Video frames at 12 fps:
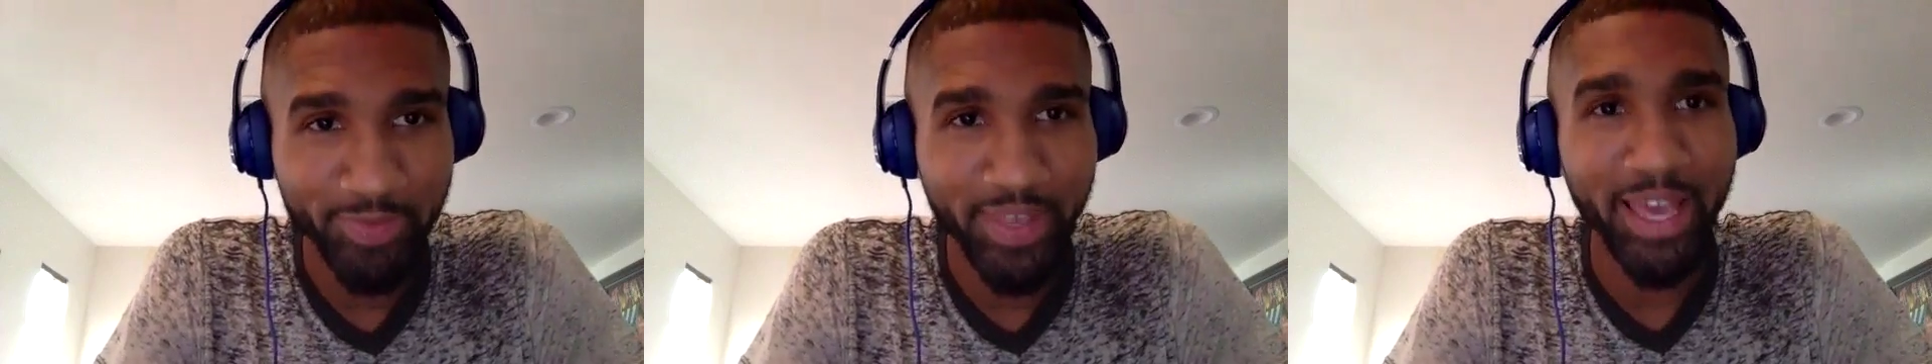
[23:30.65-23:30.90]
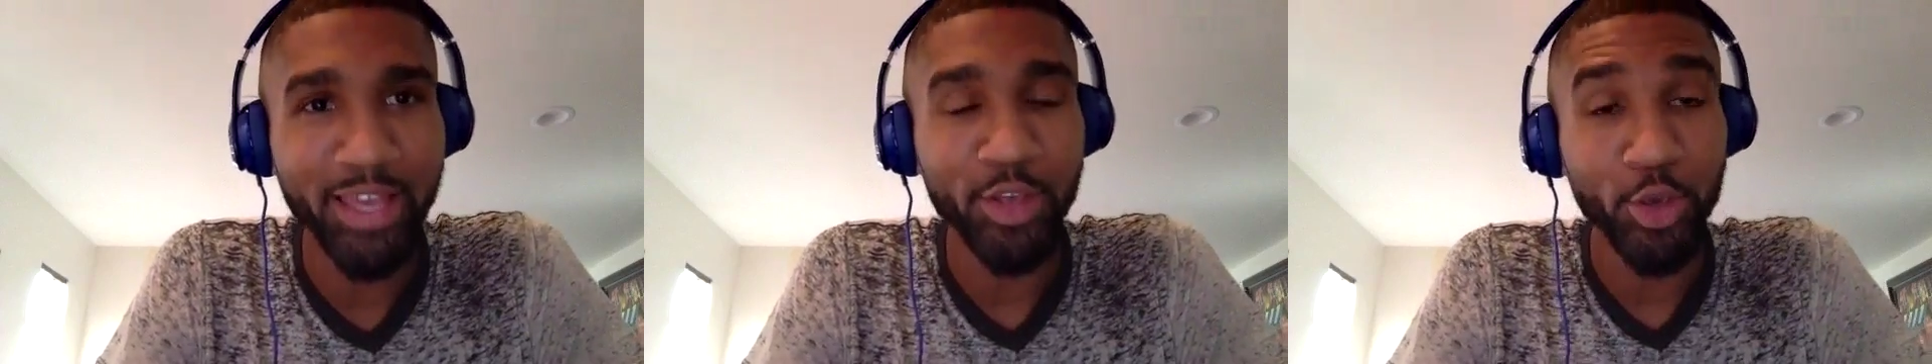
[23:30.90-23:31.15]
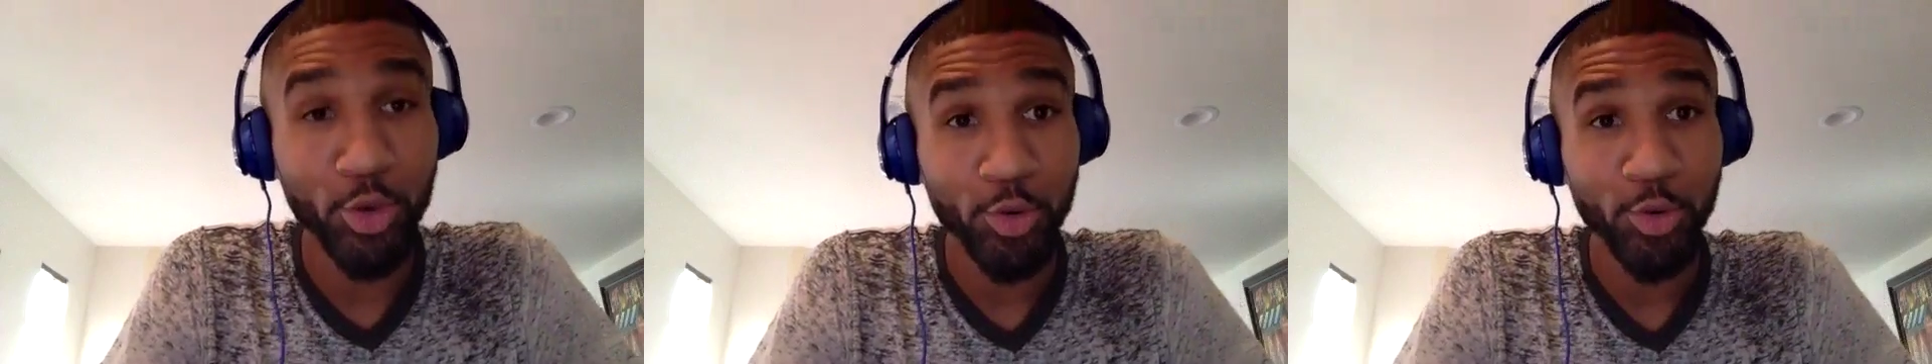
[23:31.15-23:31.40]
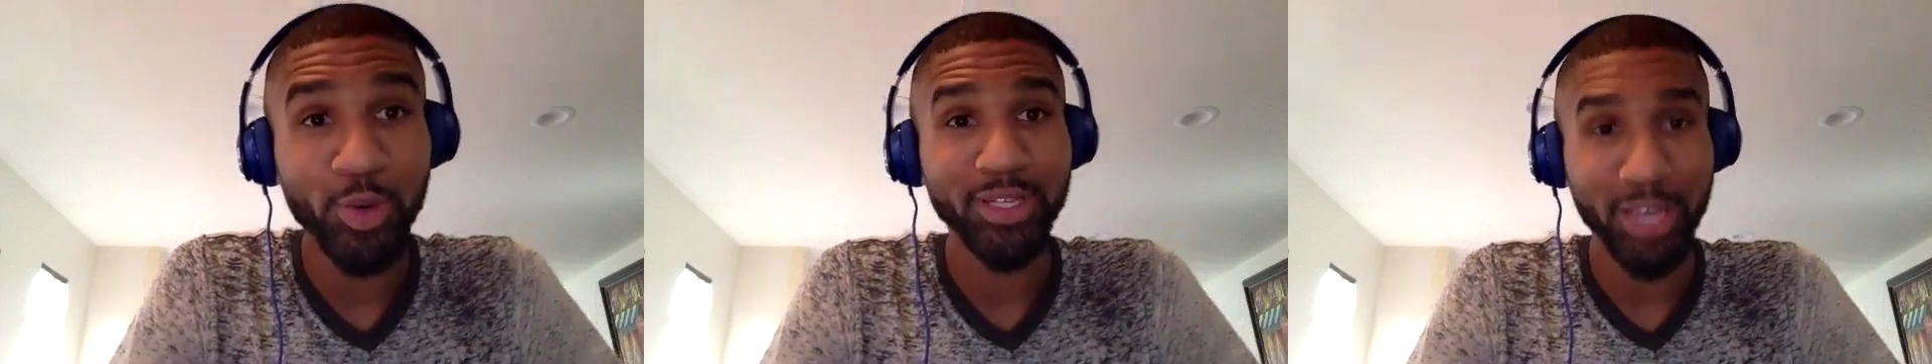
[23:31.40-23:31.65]
and
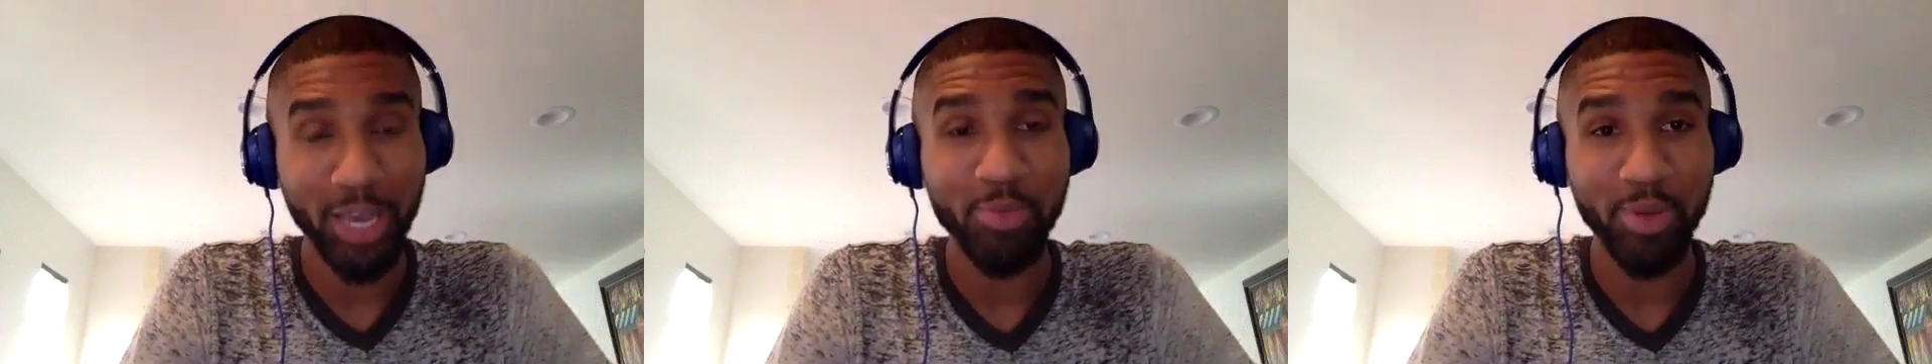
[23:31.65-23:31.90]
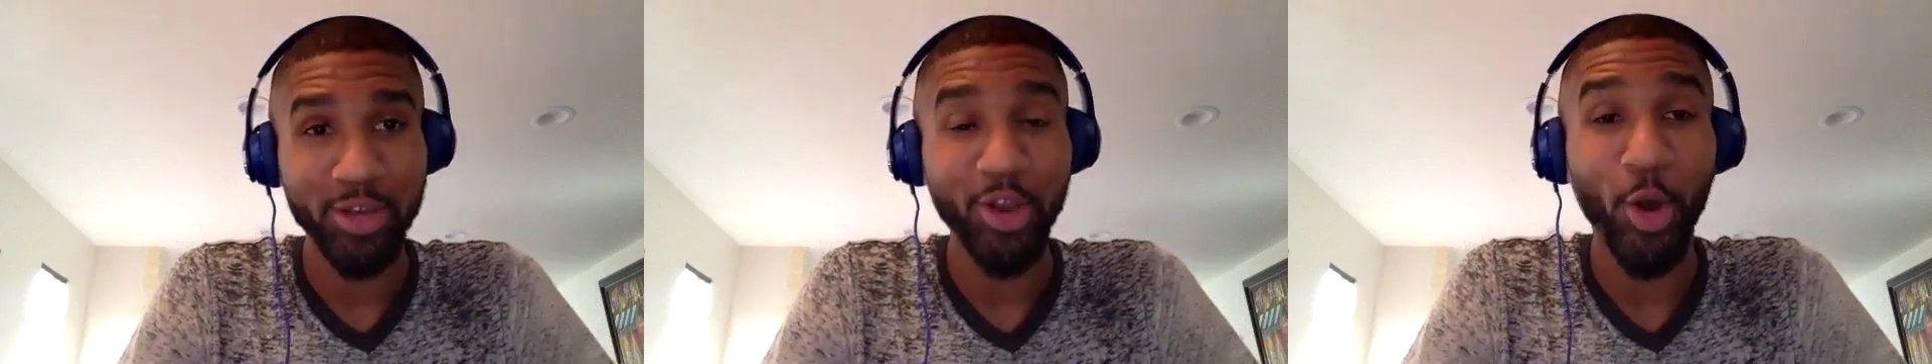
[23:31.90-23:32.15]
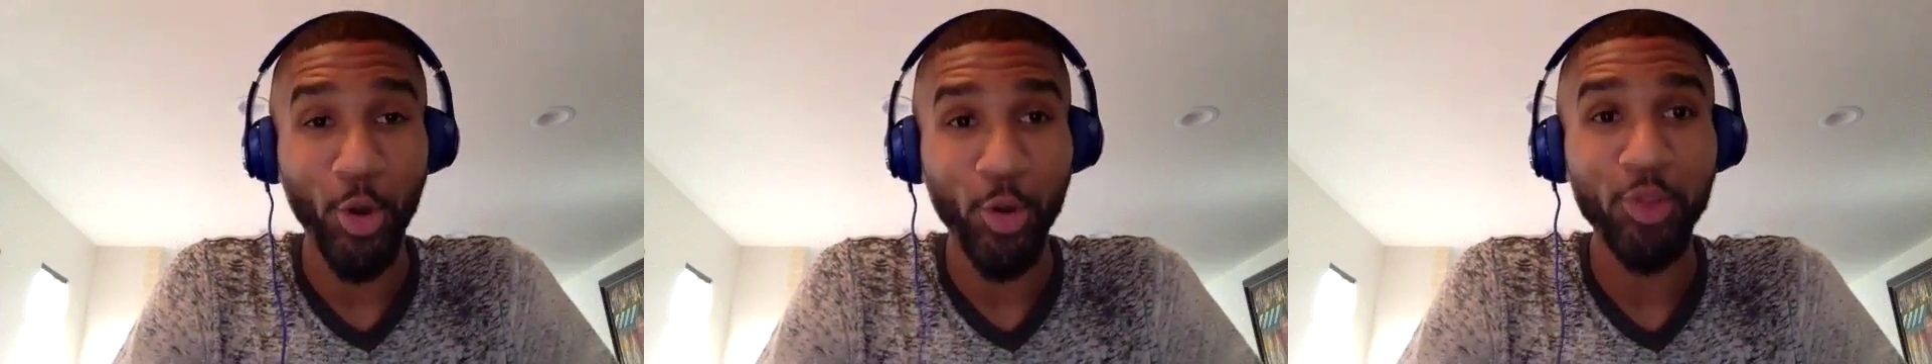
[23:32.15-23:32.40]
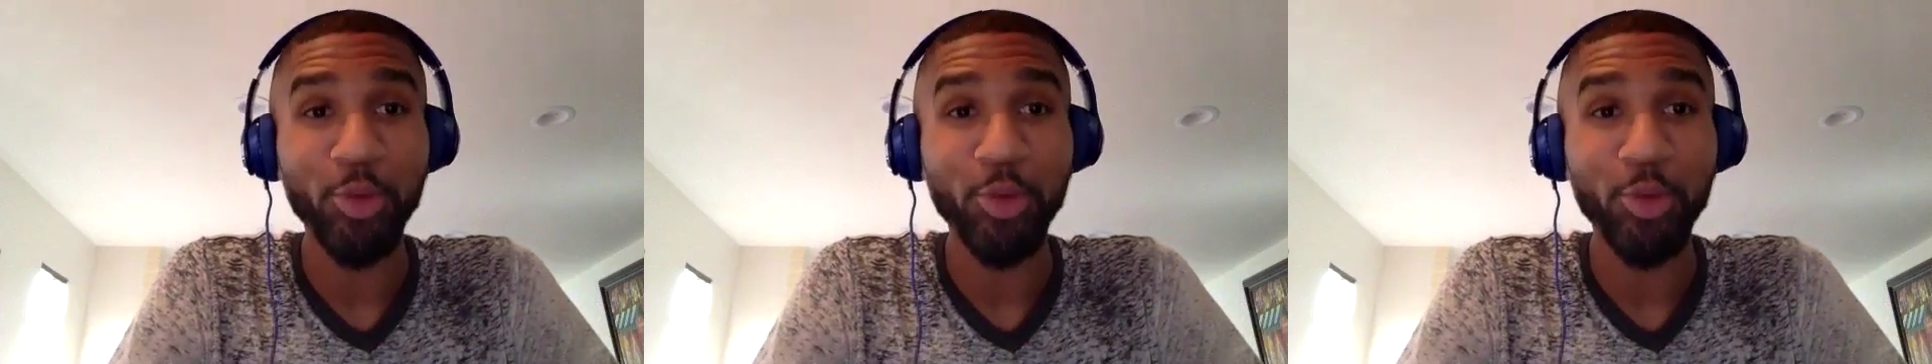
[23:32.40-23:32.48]
you type in Oh,